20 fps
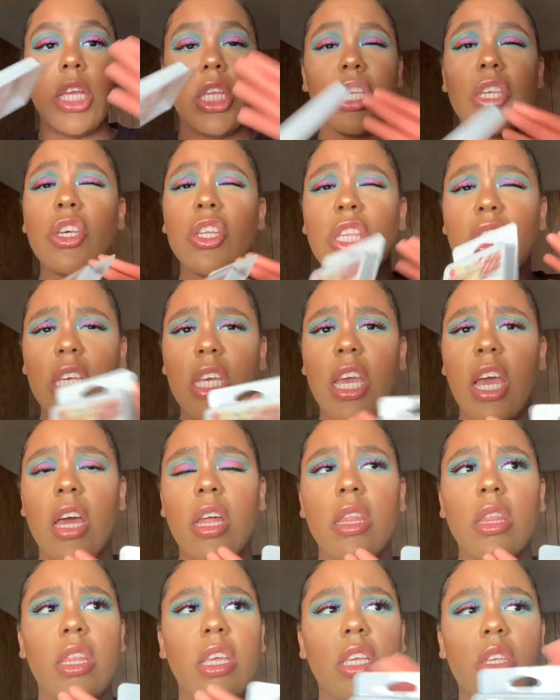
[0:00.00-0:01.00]
So
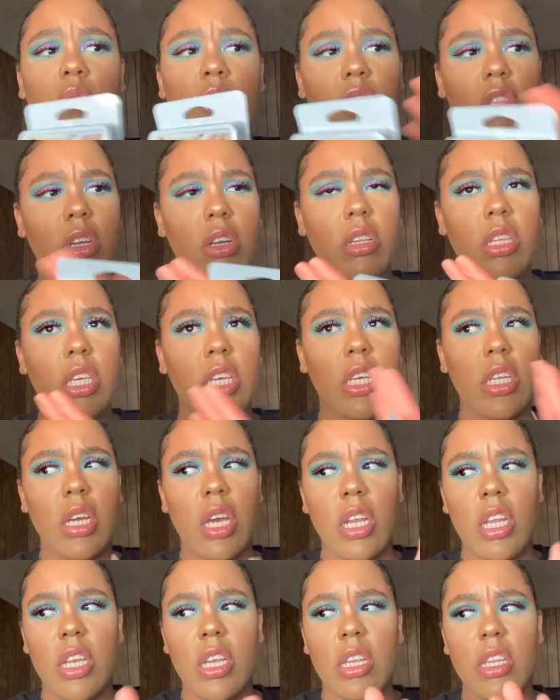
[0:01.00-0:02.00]
together, this was
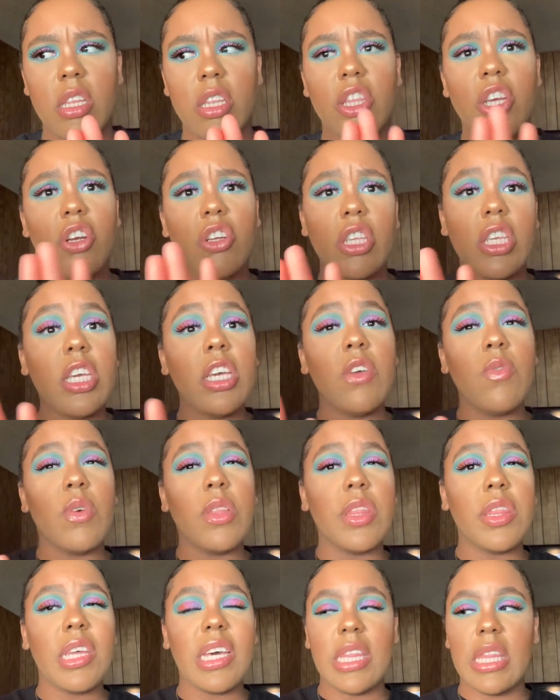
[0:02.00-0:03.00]
$13.99, 13 with
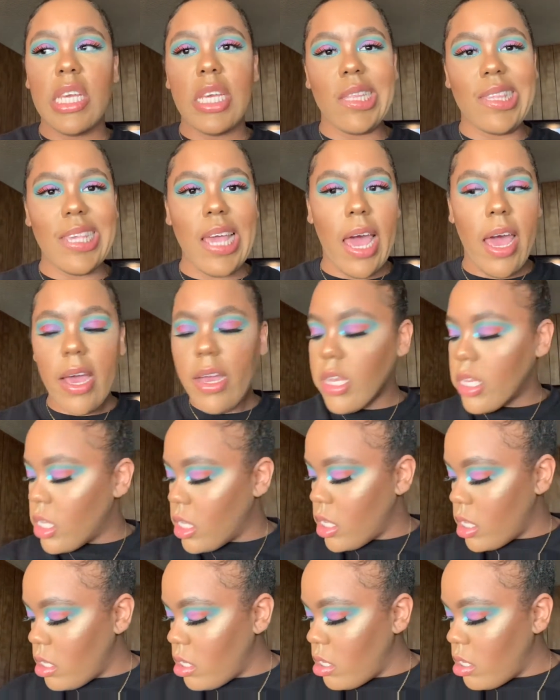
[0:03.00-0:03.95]
I think tax.